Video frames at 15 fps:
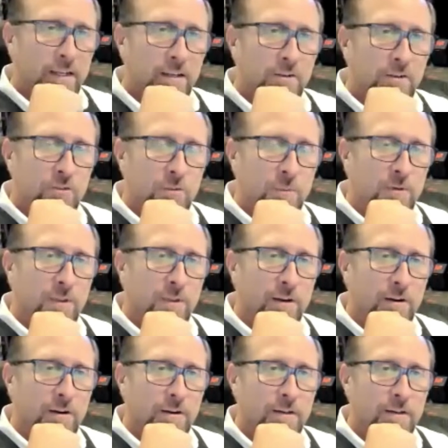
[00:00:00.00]
contribute
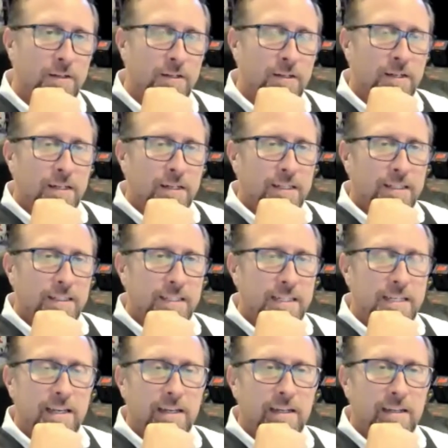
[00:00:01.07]
there,
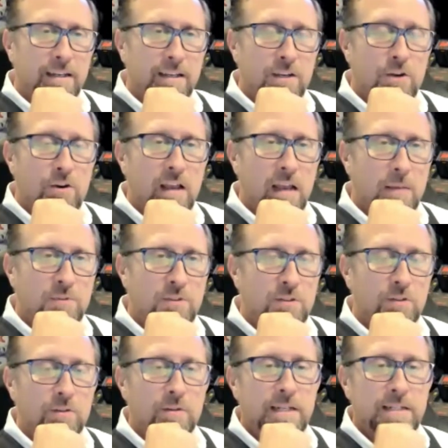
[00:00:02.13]
you're
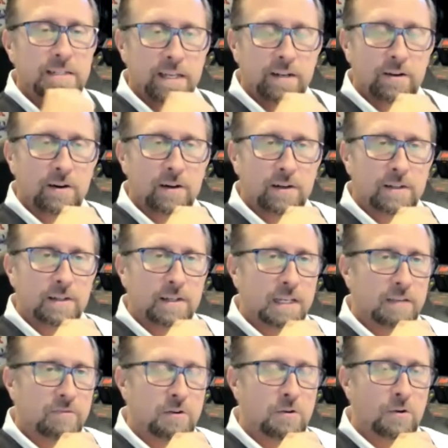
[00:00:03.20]
absolutely dead on.
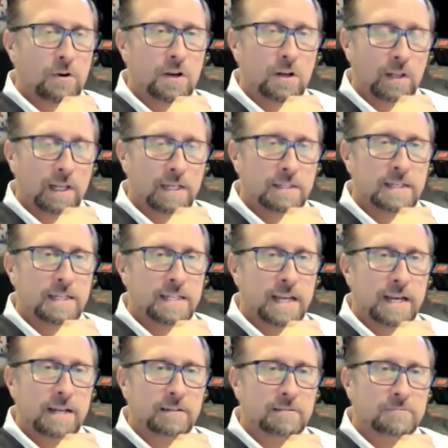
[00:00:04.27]
If you're collecting
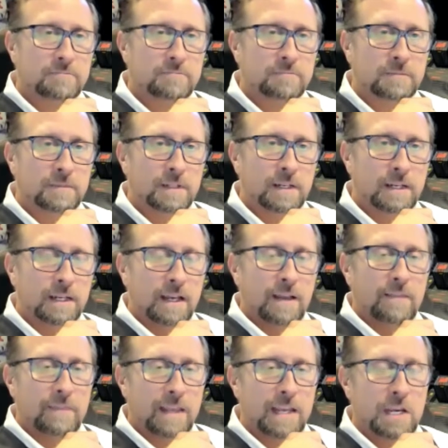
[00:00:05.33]
data
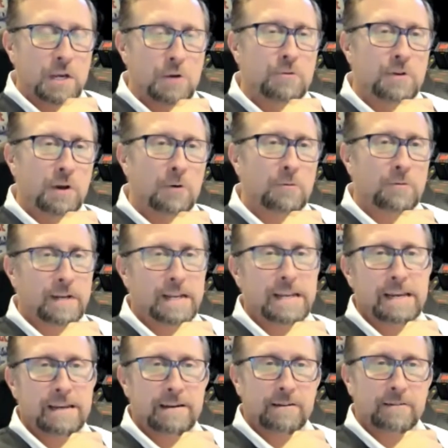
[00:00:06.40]
that you don't
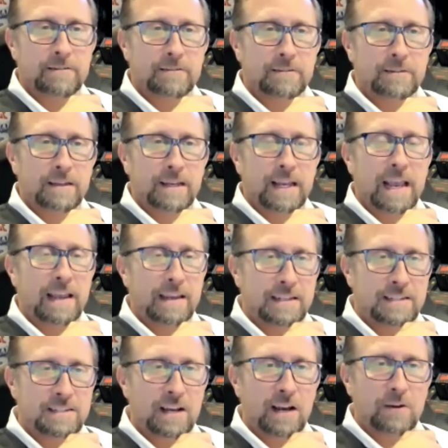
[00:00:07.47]
need and
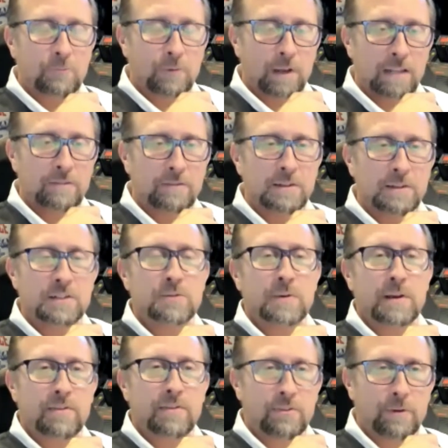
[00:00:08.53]
is not relevant to
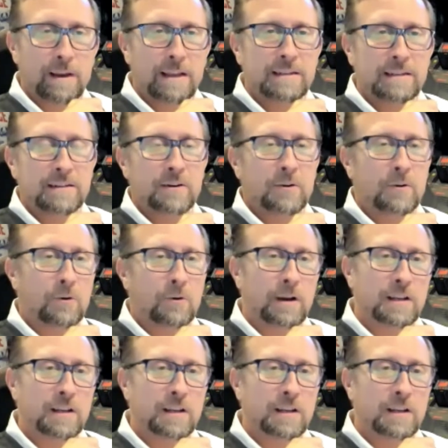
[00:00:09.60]
a threat or a